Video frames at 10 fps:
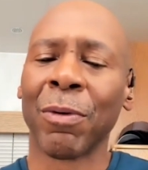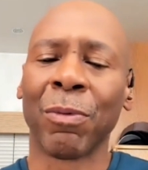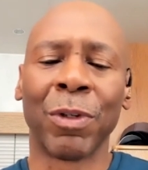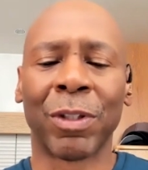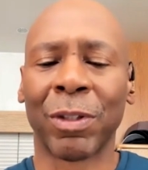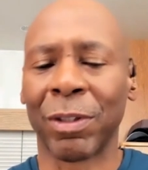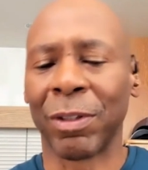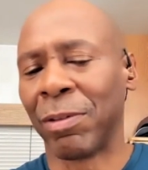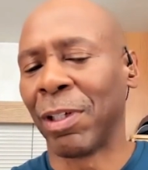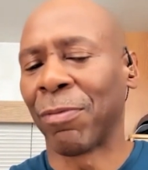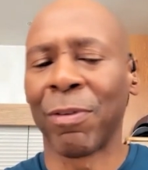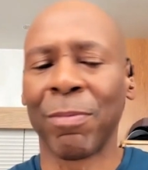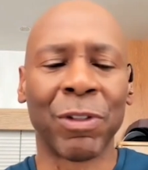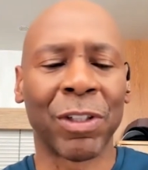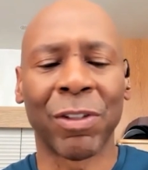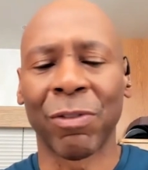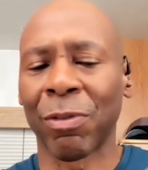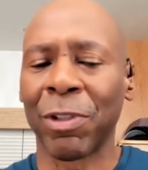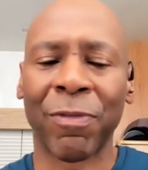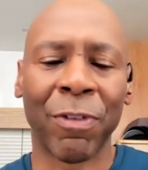with different musicians
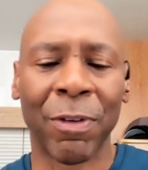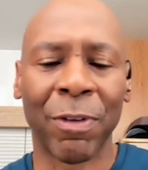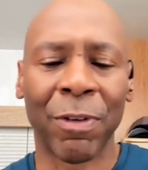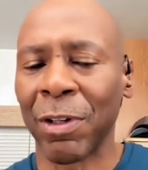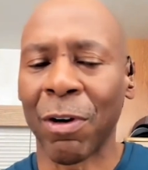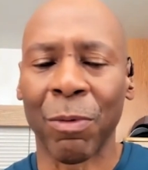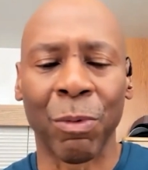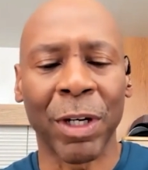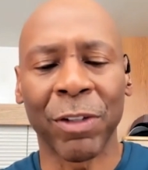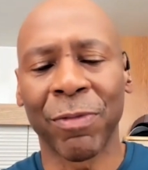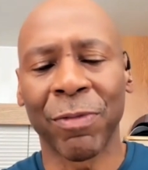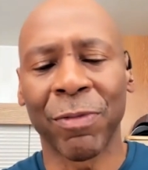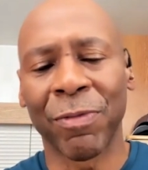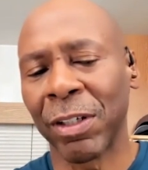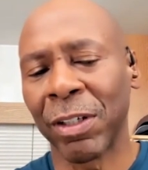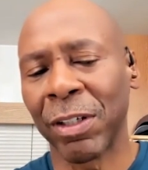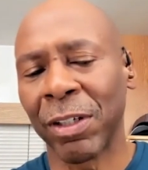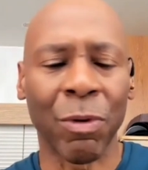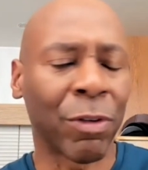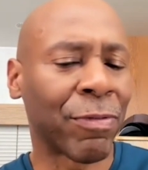from different, you know, West
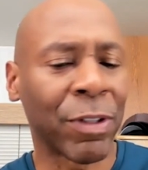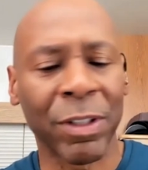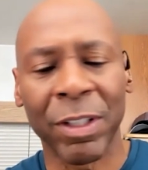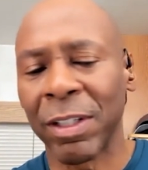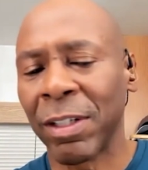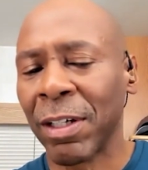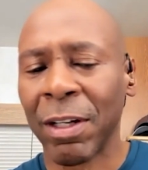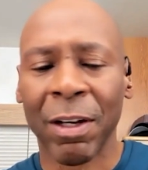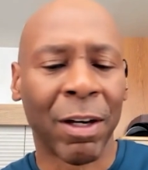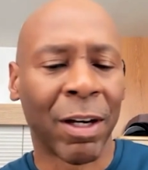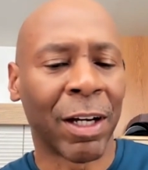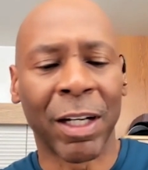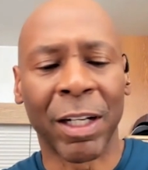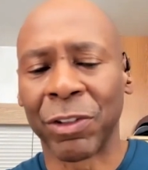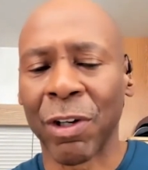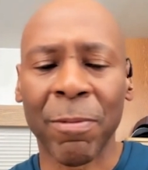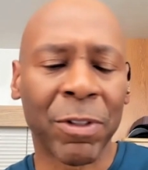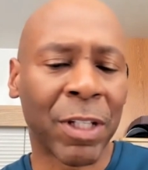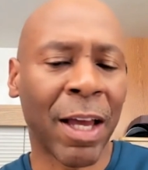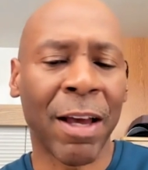Philly, North Philly, uh,
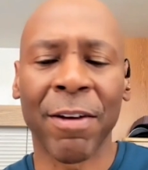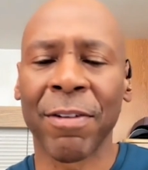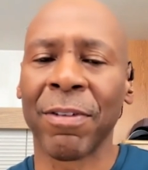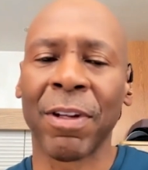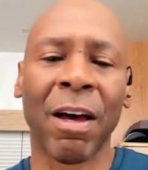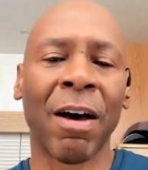Germantown.